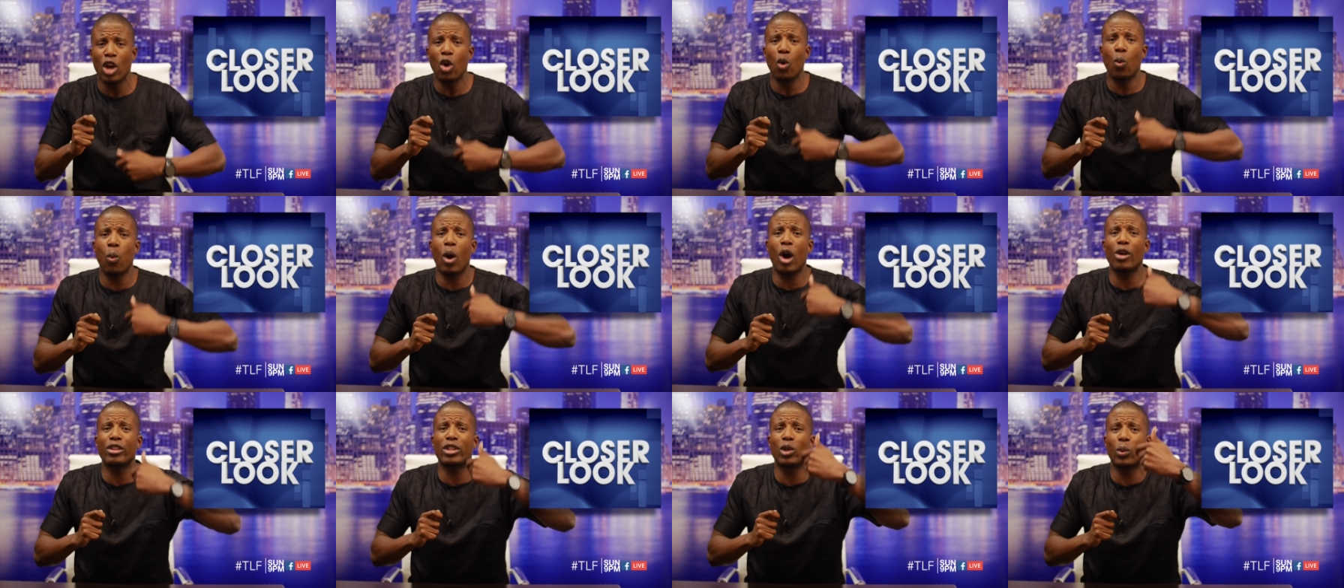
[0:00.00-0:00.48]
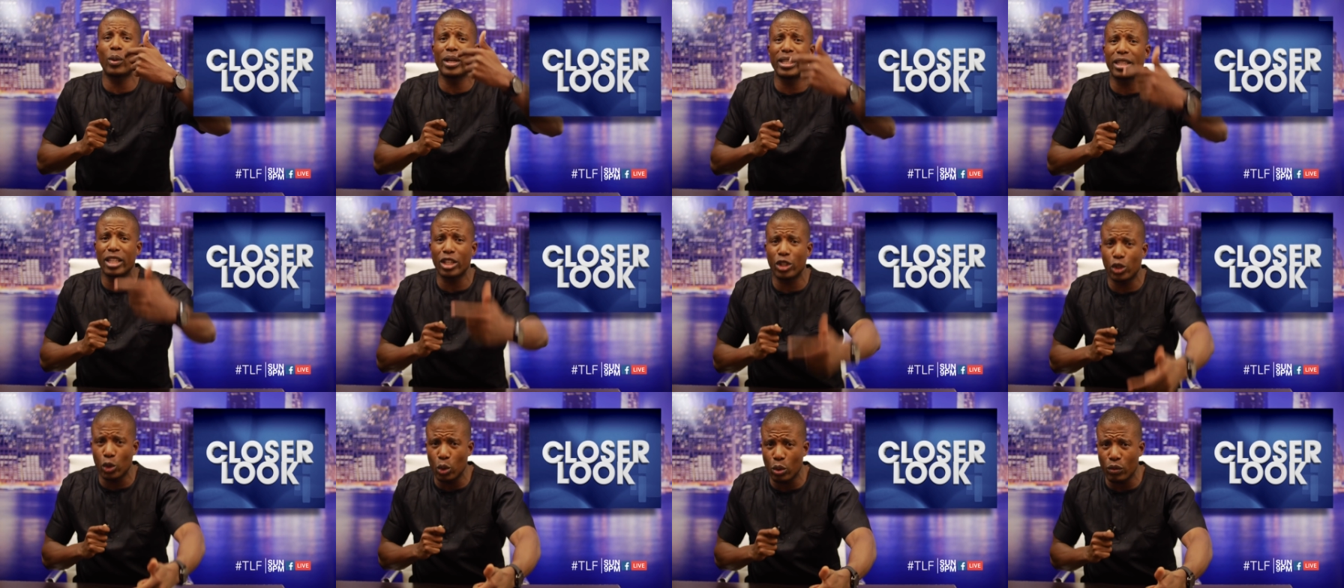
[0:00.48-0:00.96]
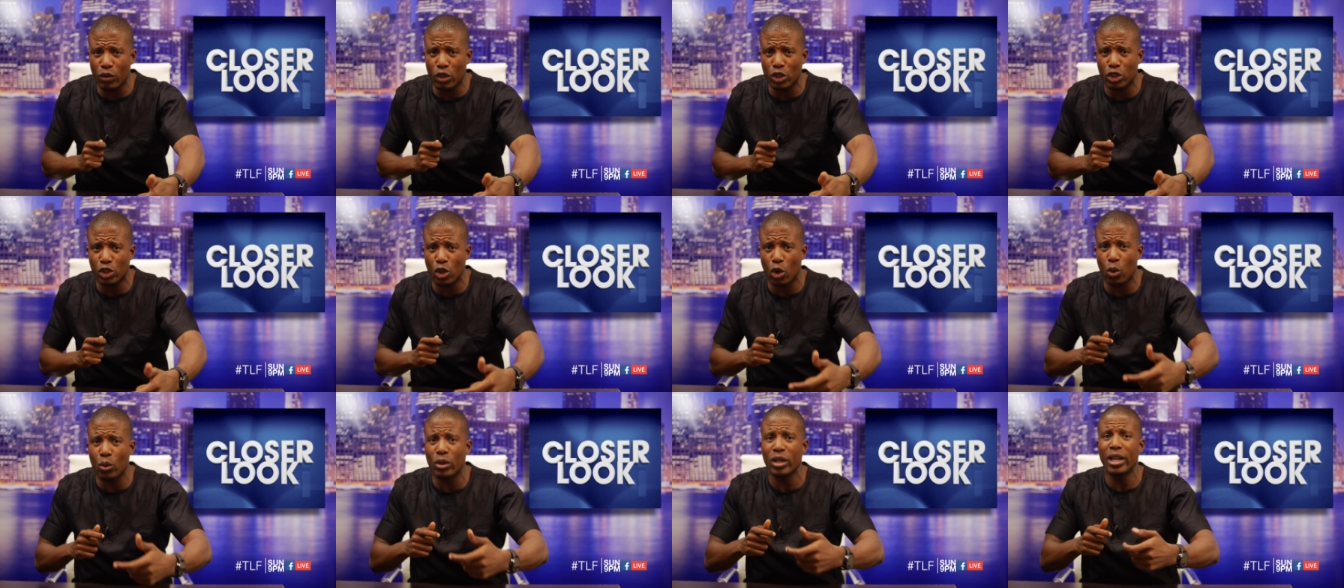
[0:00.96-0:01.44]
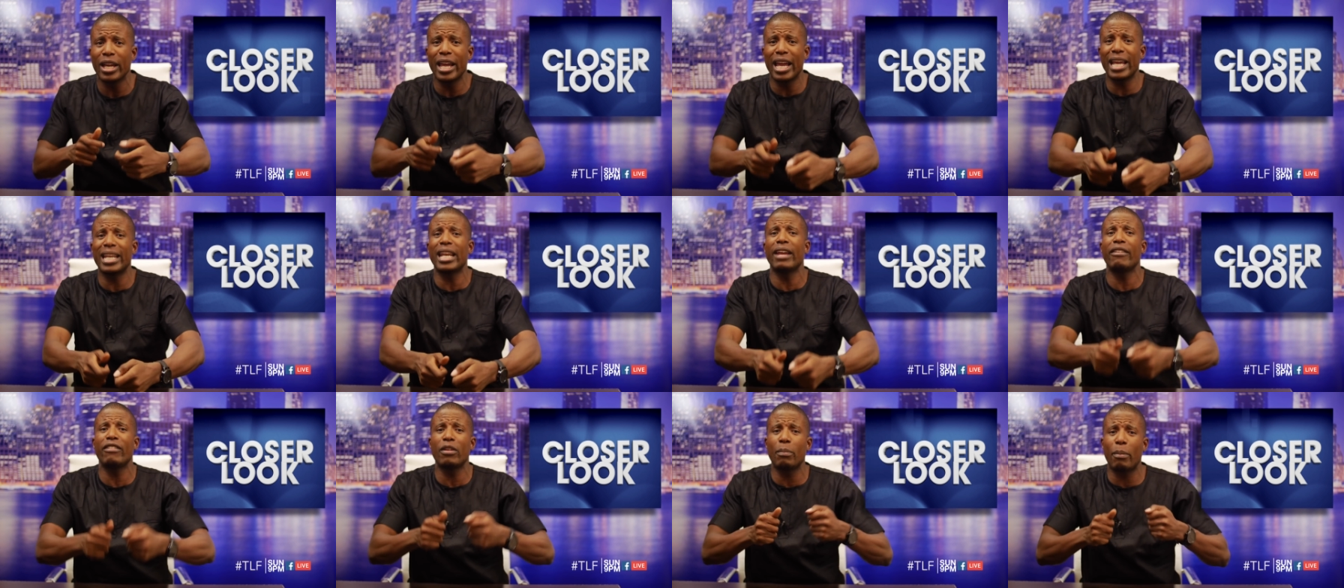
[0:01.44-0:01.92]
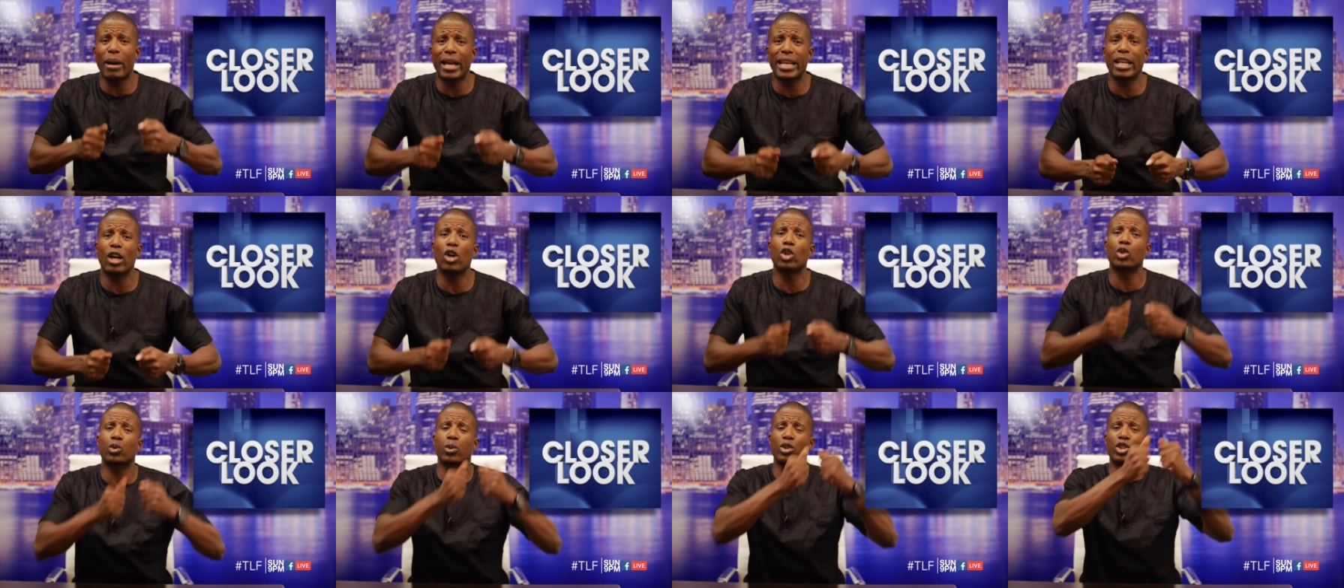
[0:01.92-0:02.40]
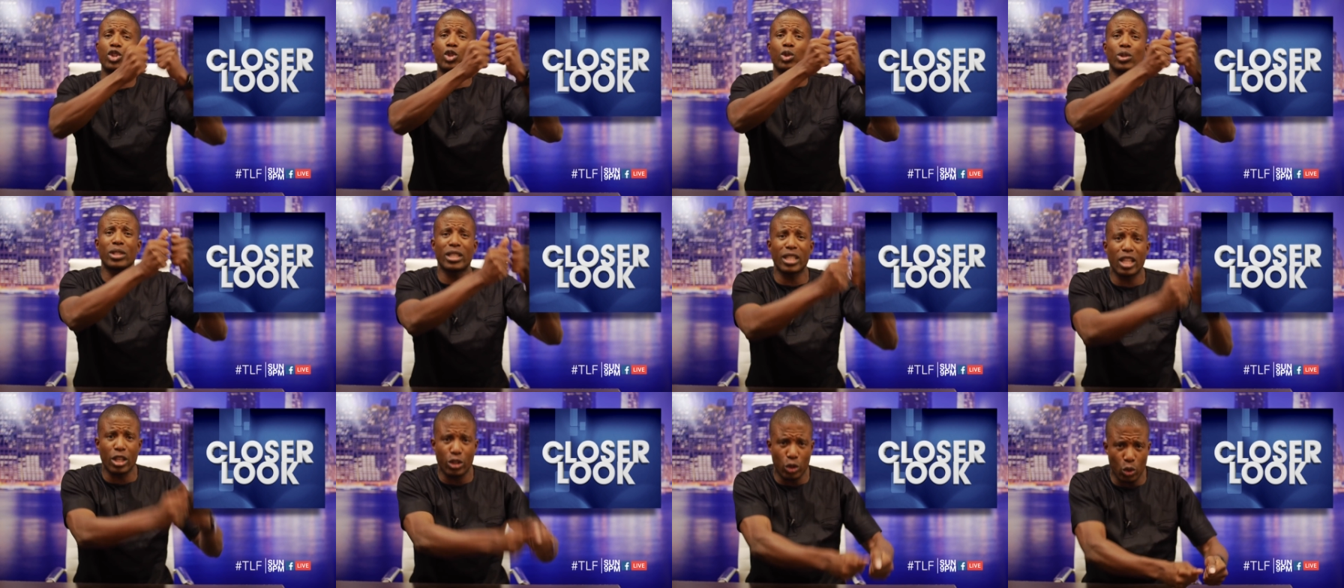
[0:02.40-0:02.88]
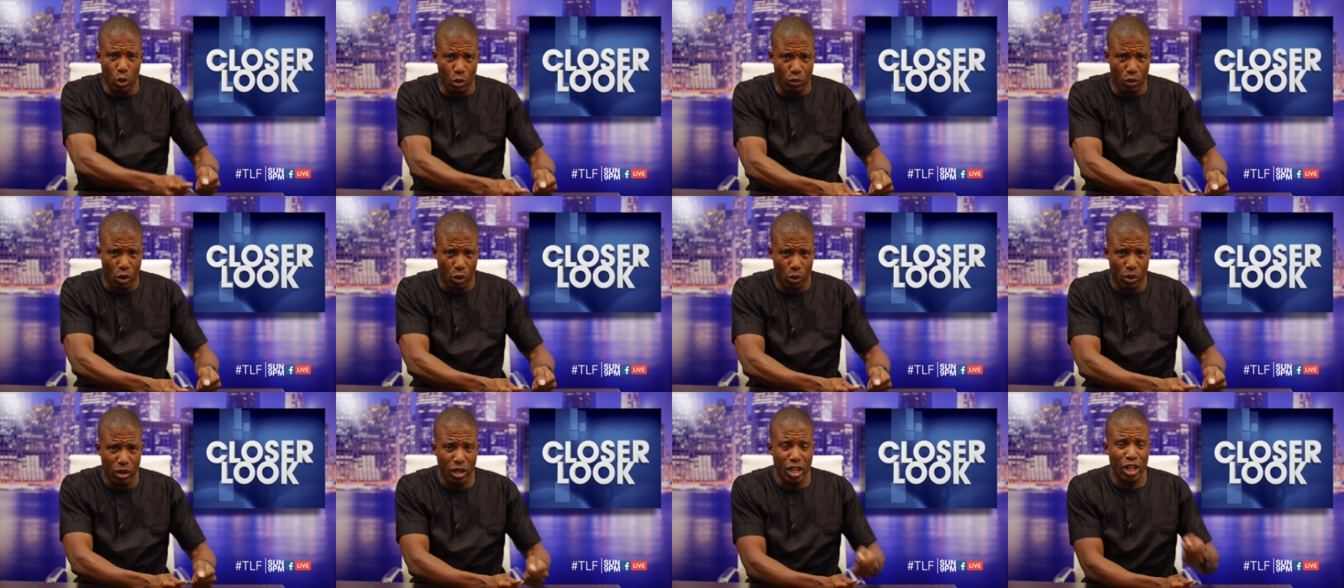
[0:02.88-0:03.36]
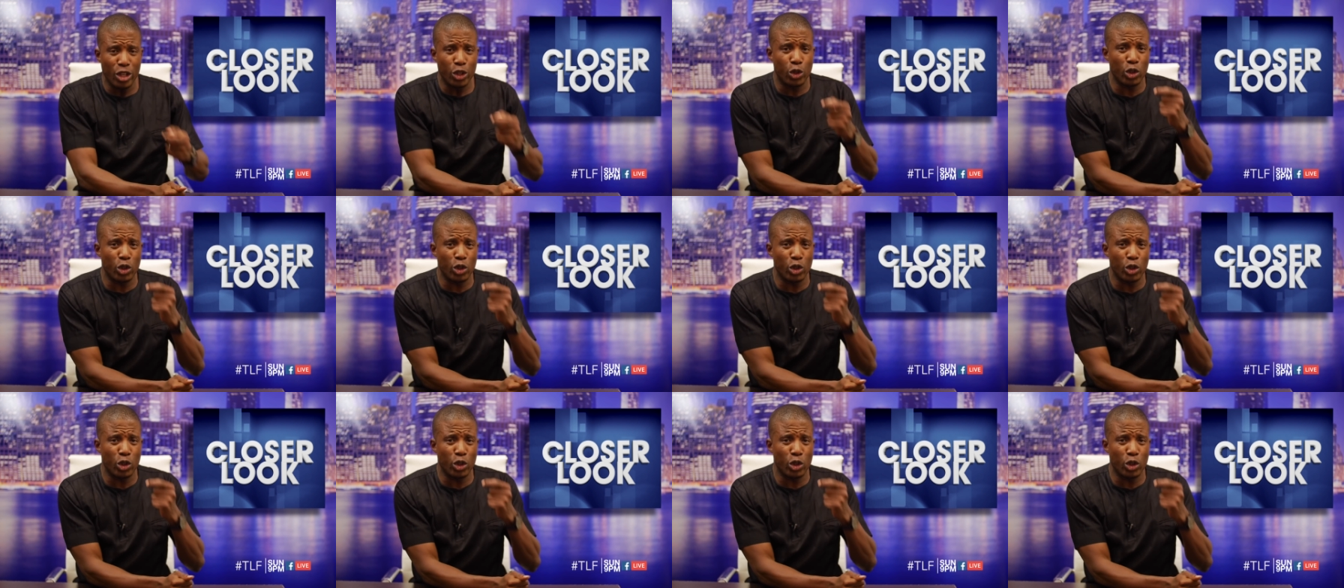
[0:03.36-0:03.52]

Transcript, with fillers: while they were in the Eurozone and everybody else was using the Euro.